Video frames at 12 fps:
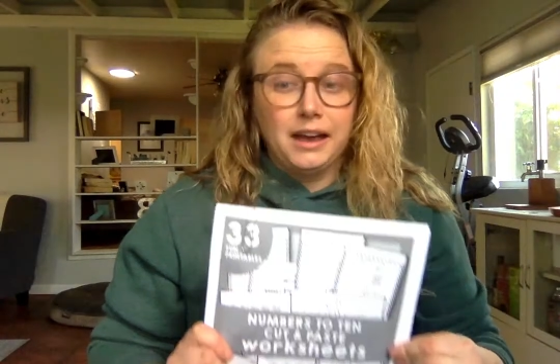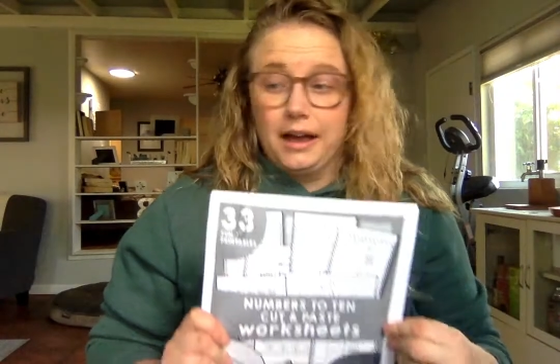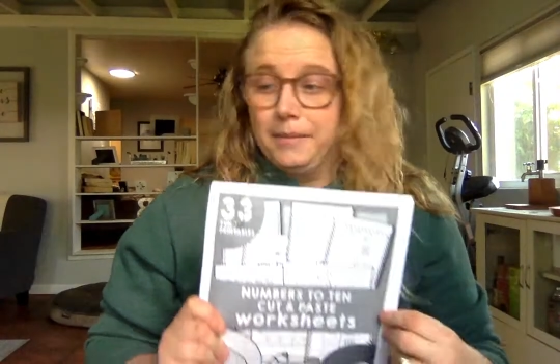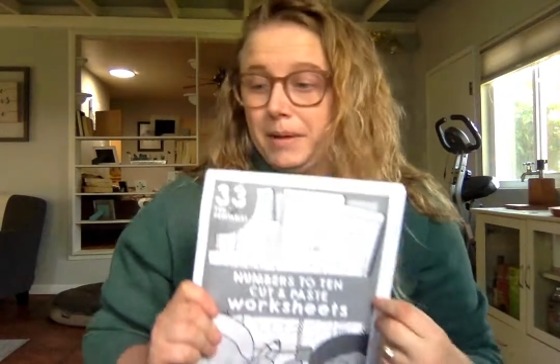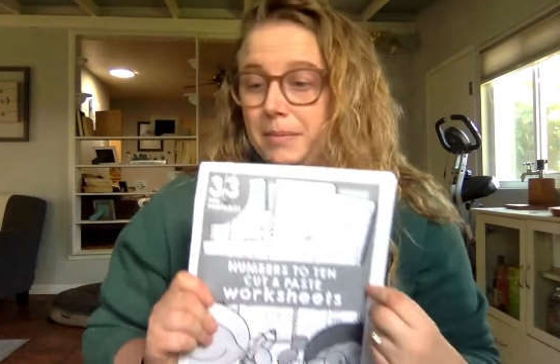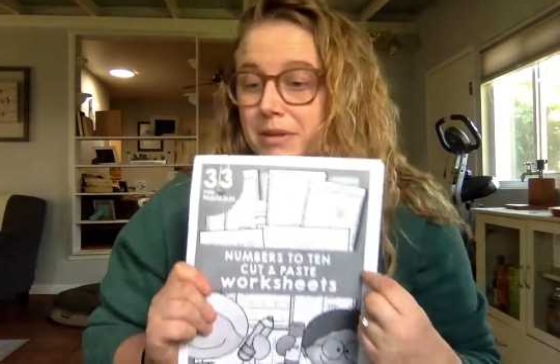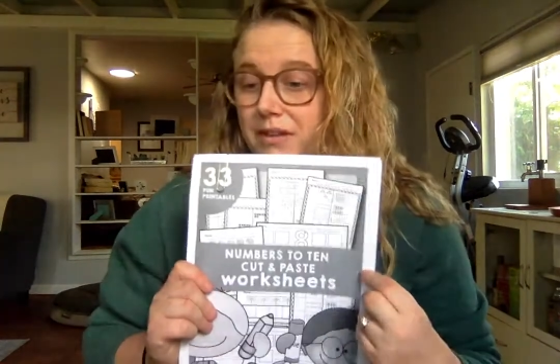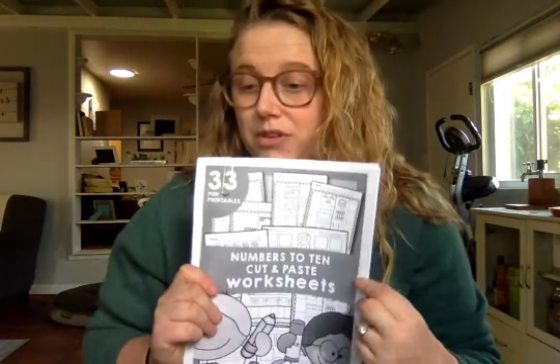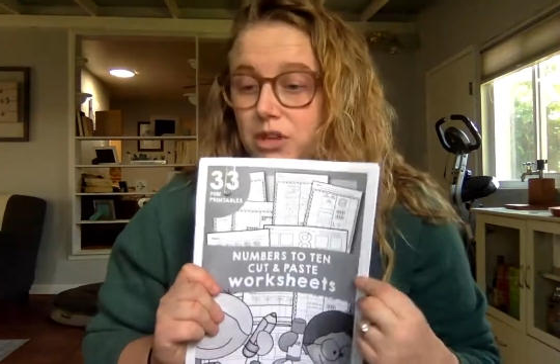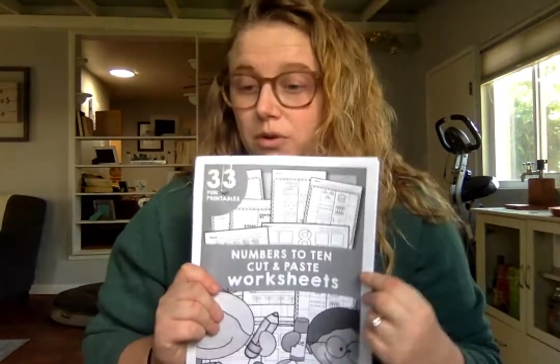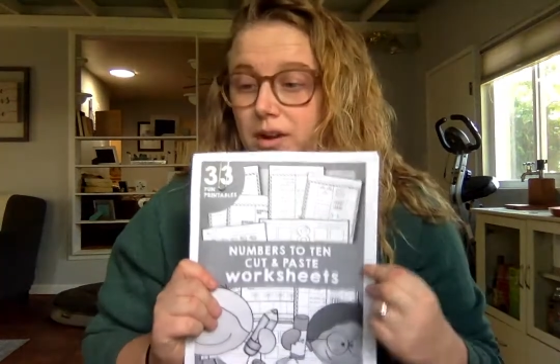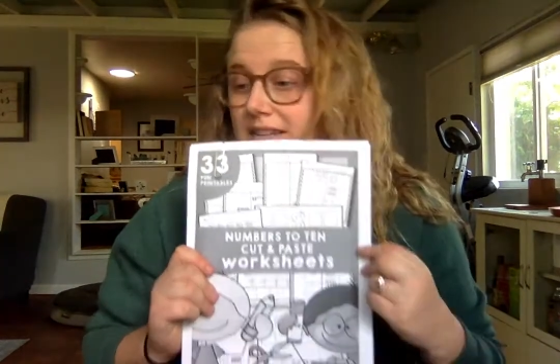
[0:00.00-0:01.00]
Um, I'm
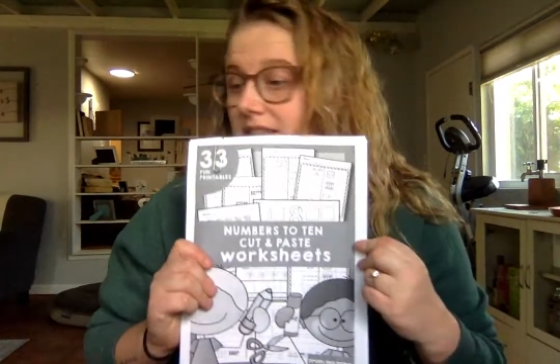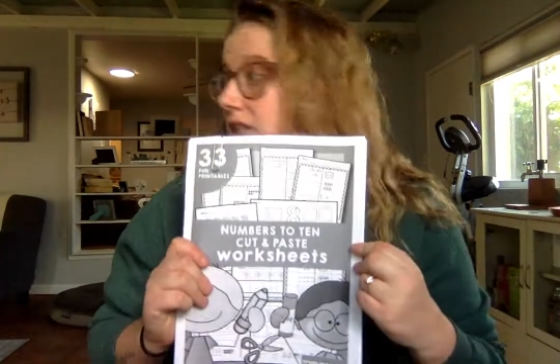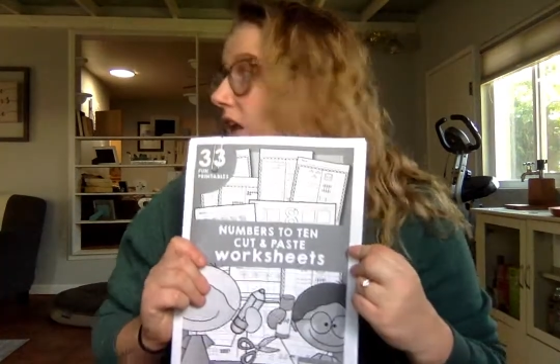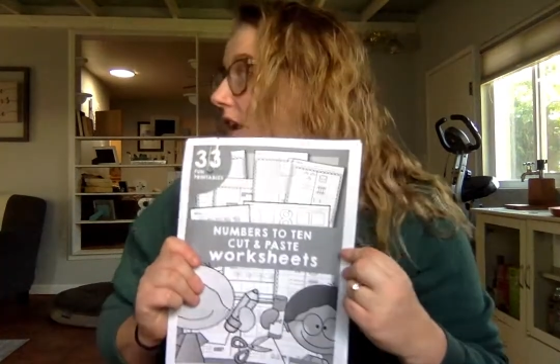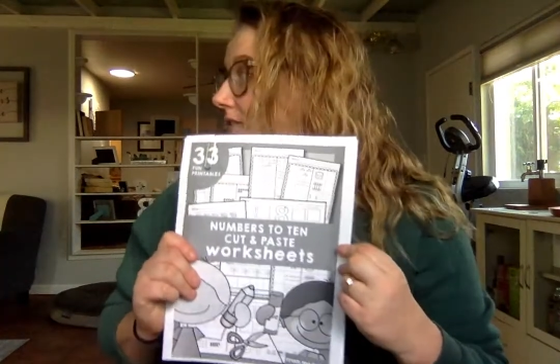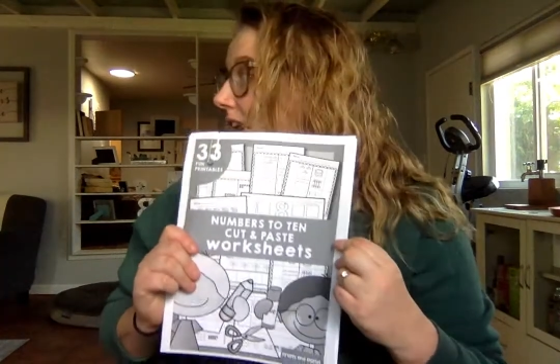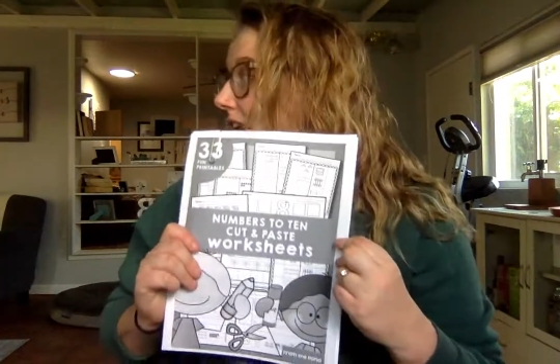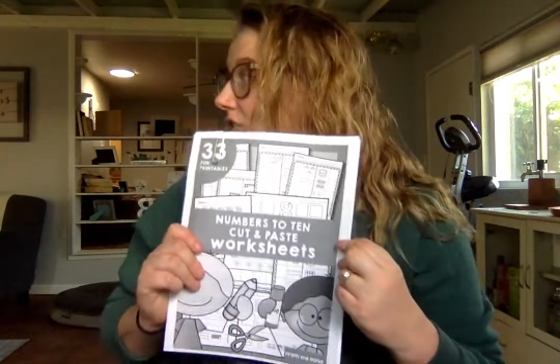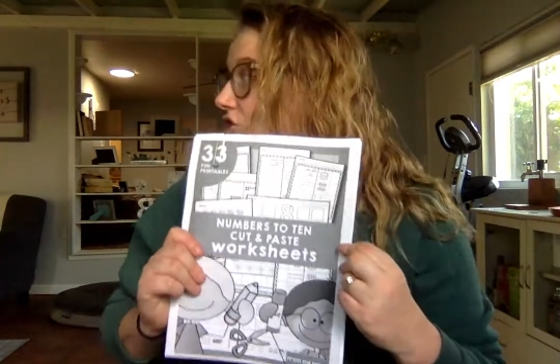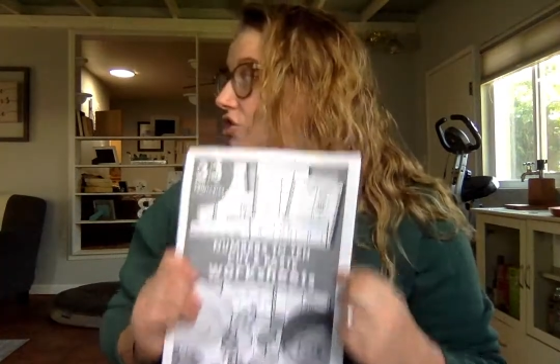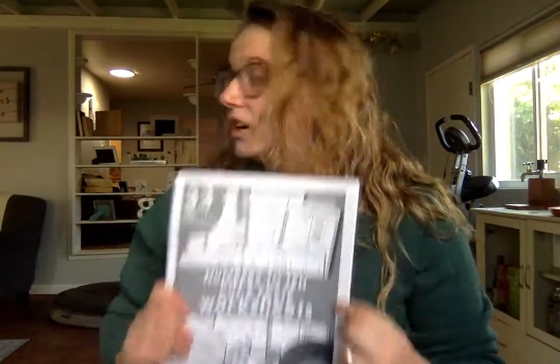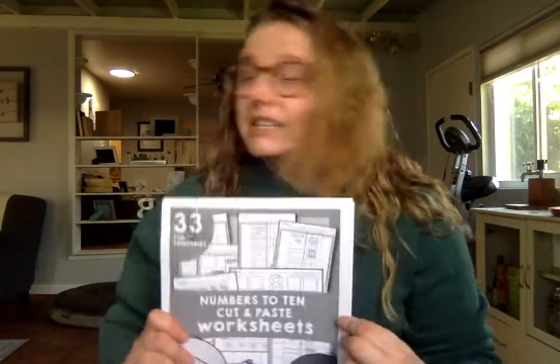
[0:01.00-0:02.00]
giving you guys a lot of
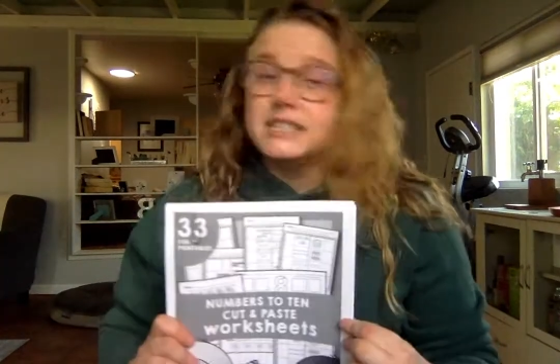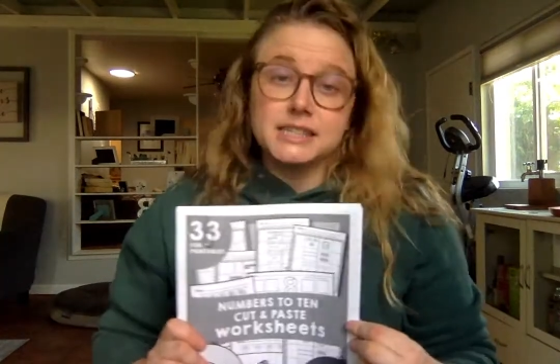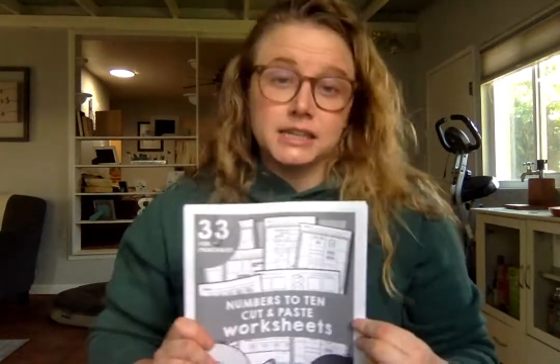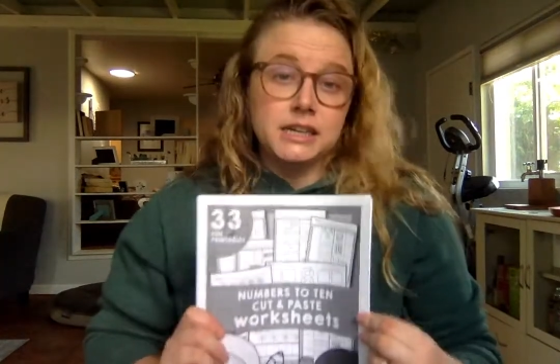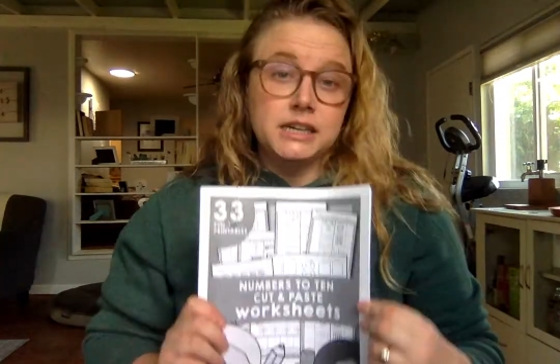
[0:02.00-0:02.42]
extras